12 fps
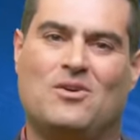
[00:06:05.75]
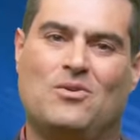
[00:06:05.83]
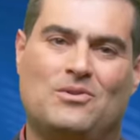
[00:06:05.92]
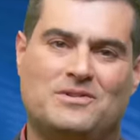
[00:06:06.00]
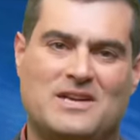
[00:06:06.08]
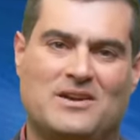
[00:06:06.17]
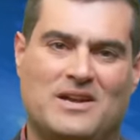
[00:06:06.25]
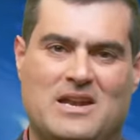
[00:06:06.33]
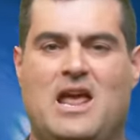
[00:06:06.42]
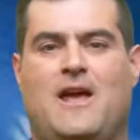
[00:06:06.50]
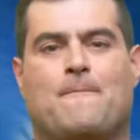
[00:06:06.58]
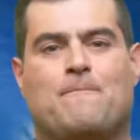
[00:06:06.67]
Cool
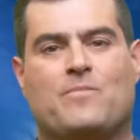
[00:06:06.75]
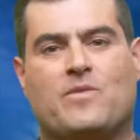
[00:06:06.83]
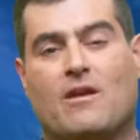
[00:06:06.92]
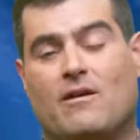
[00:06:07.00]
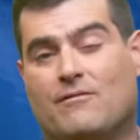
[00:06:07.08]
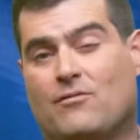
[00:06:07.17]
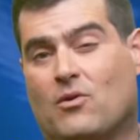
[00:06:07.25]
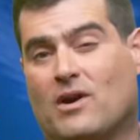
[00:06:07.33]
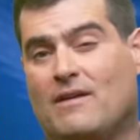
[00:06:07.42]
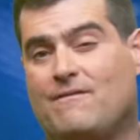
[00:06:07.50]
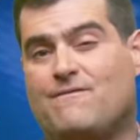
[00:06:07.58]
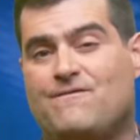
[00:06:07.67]
sounding name
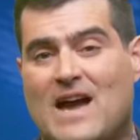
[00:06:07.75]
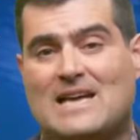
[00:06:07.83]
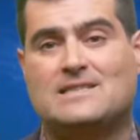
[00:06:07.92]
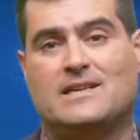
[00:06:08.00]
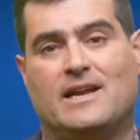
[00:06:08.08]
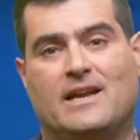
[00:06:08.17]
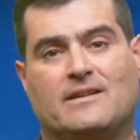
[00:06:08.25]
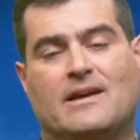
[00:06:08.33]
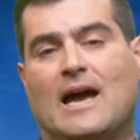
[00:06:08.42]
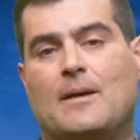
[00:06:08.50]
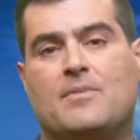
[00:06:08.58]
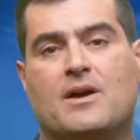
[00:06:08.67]
for a fascinating
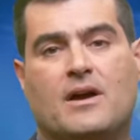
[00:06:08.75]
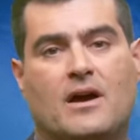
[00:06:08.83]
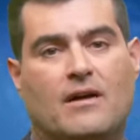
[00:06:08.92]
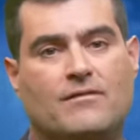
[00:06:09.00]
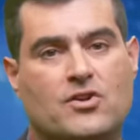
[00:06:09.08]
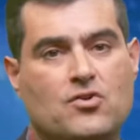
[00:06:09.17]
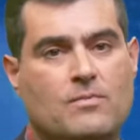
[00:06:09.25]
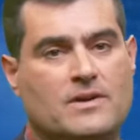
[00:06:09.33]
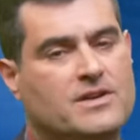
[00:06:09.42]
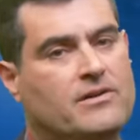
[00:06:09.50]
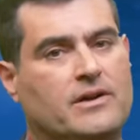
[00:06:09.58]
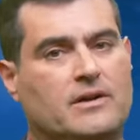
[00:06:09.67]
type of new
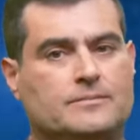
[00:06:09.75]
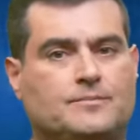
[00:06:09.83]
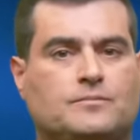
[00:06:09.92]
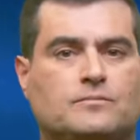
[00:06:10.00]
material.